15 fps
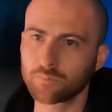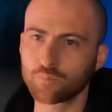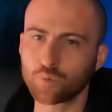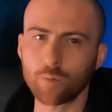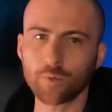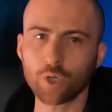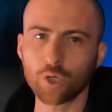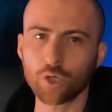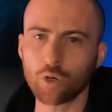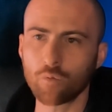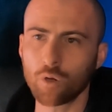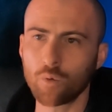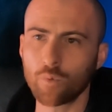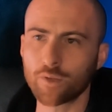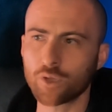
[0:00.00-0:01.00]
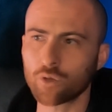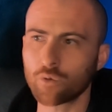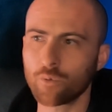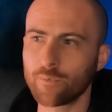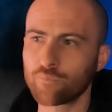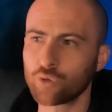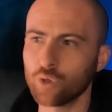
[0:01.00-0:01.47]
Probably going to go lower. Not
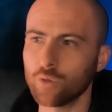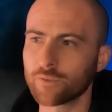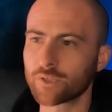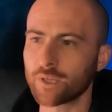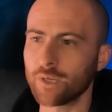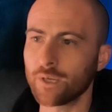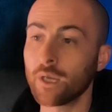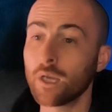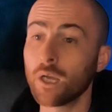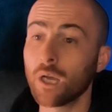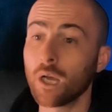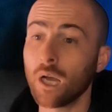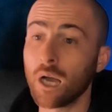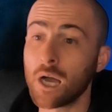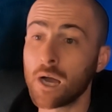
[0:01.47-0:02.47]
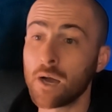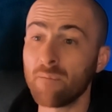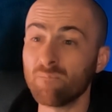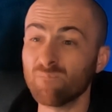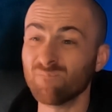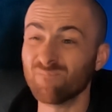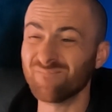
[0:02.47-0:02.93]
going to improve, is it?
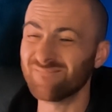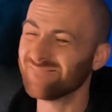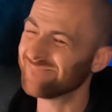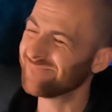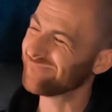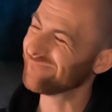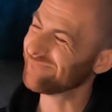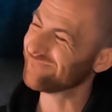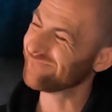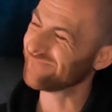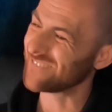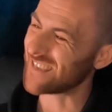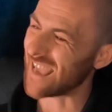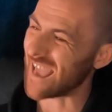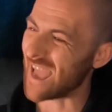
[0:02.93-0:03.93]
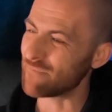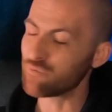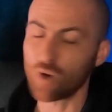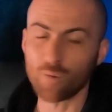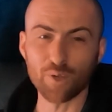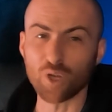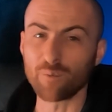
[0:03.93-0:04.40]
Probably
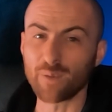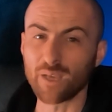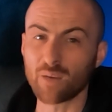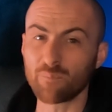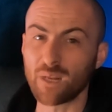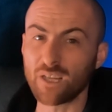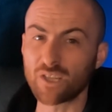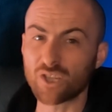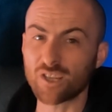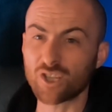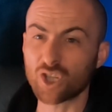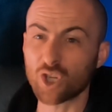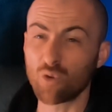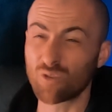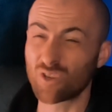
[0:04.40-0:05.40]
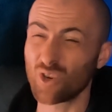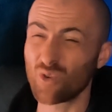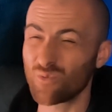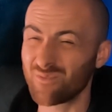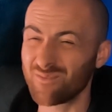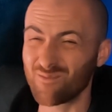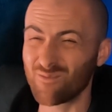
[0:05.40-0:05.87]
going to be a complete shit show.
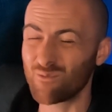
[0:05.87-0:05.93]
So